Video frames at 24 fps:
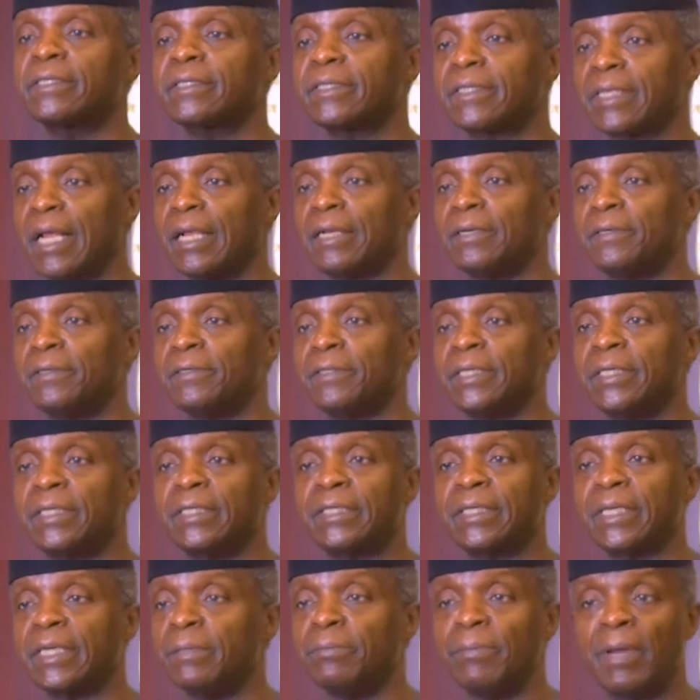
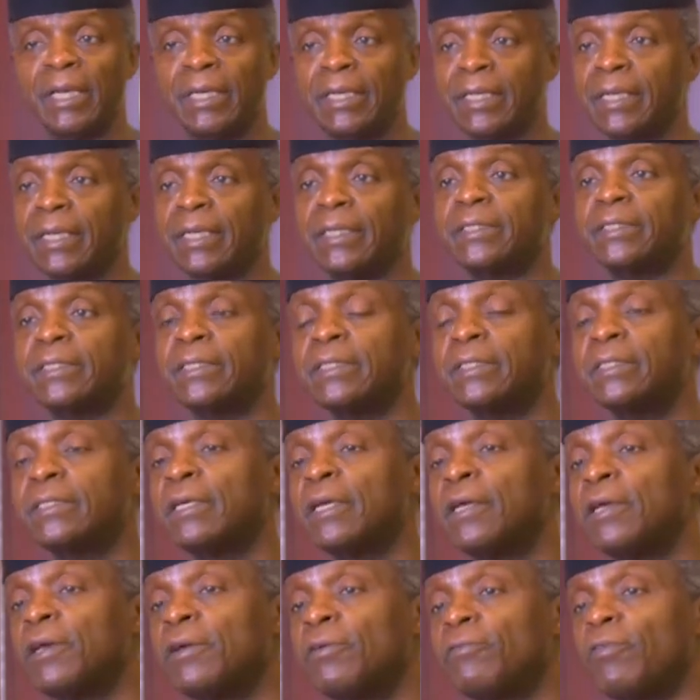salaries in many cases
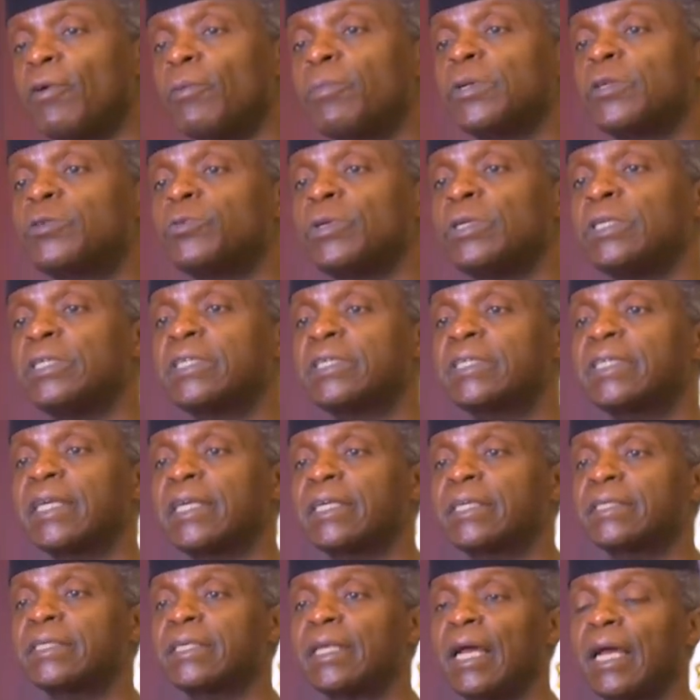for between
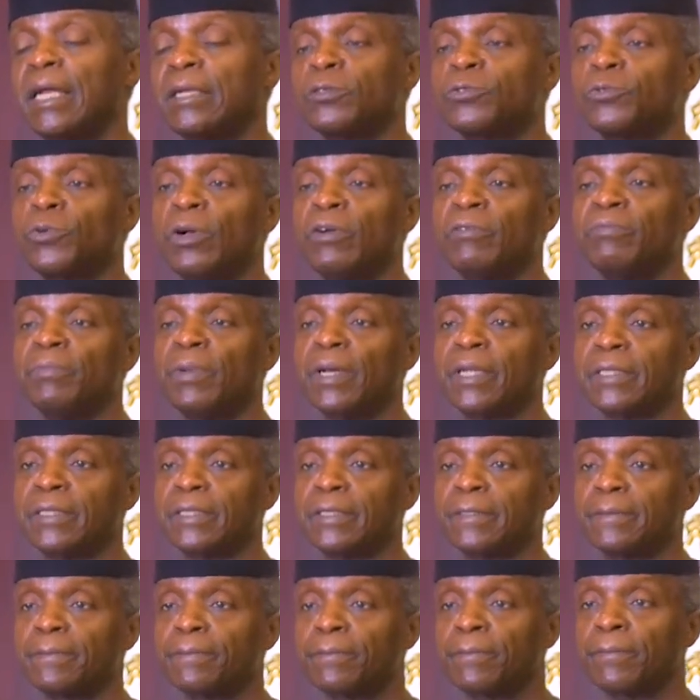6 and 12
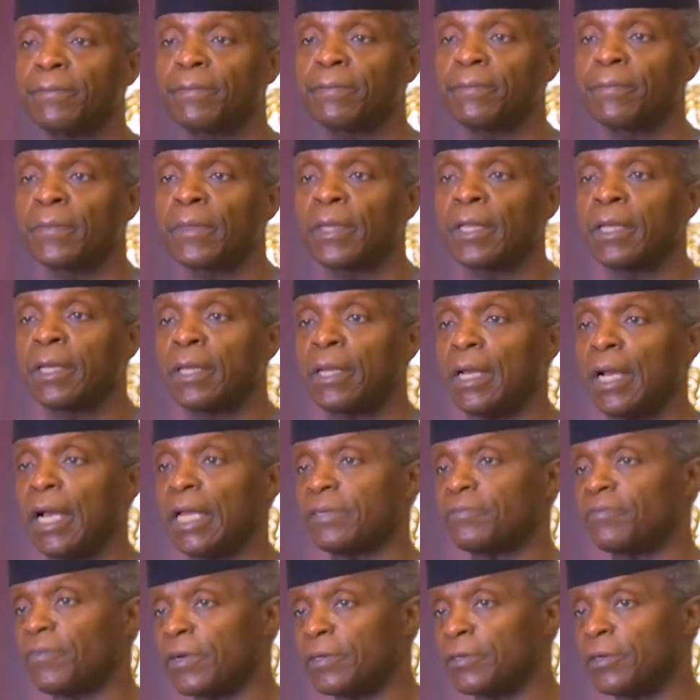months.
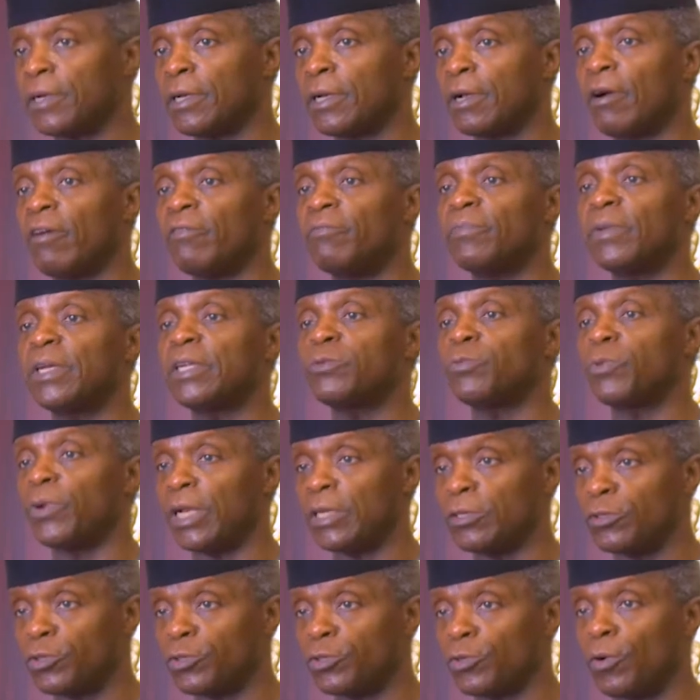As federal government, we
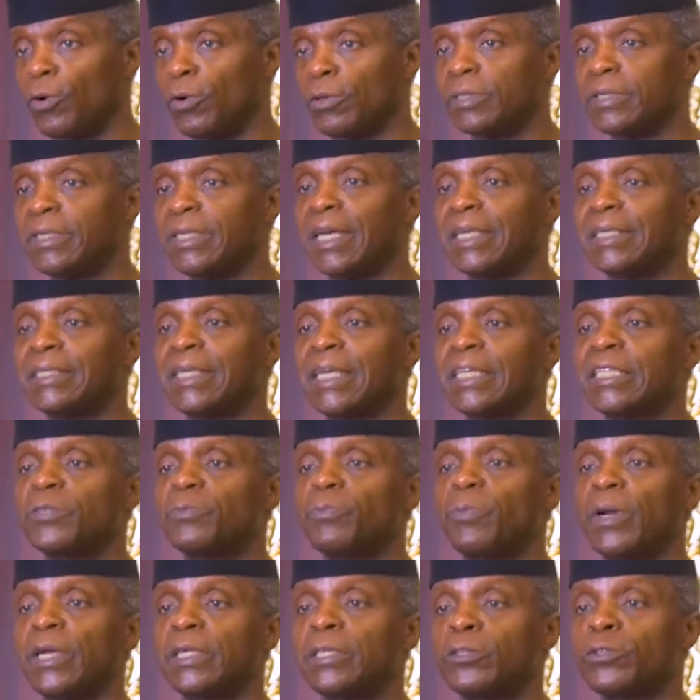ensured that
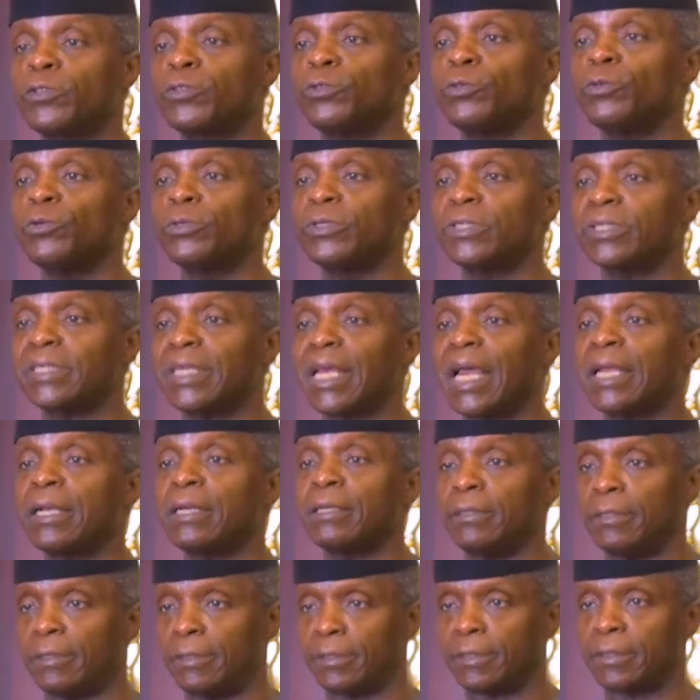despite two
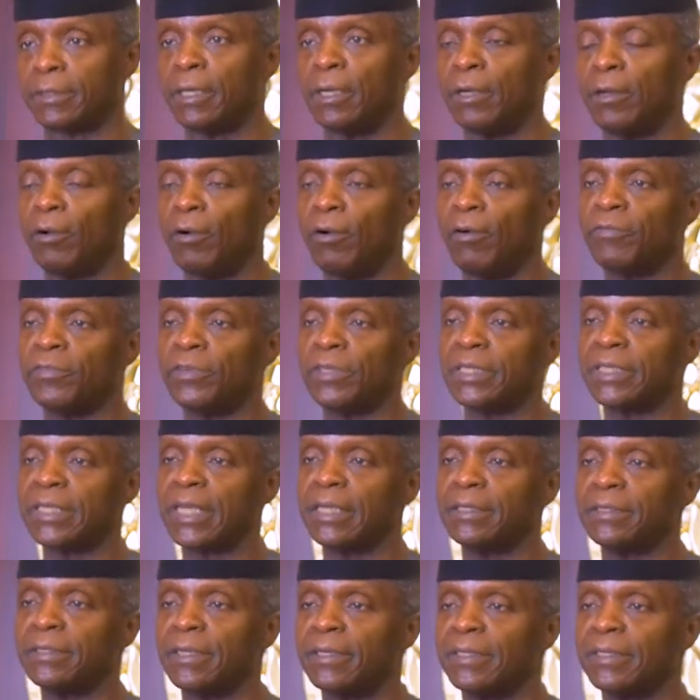cycles of
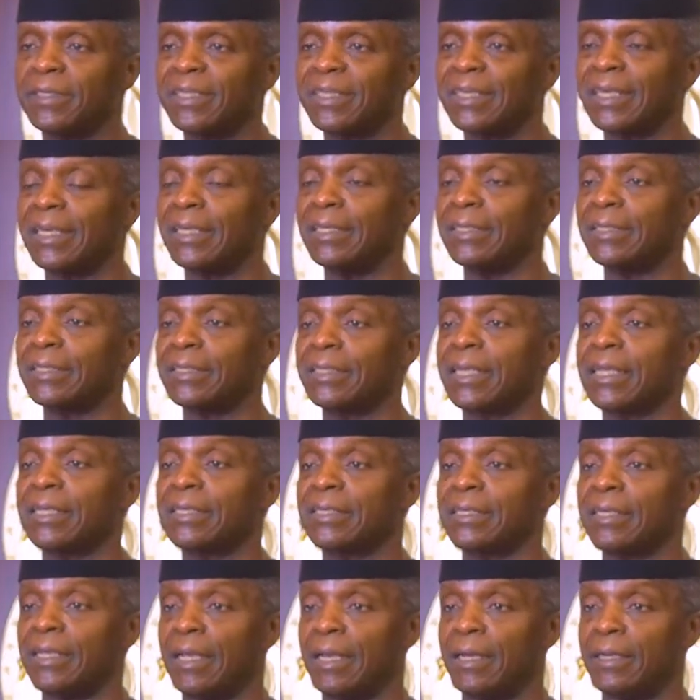recessions in
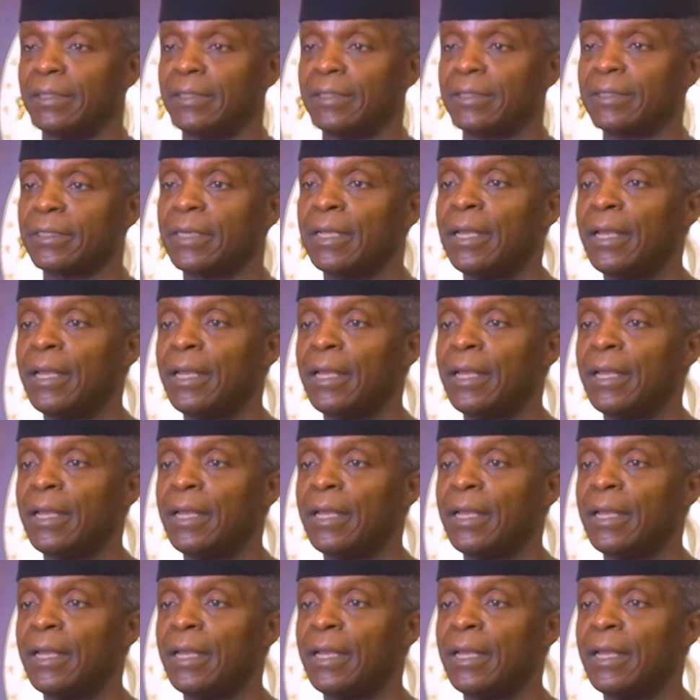six years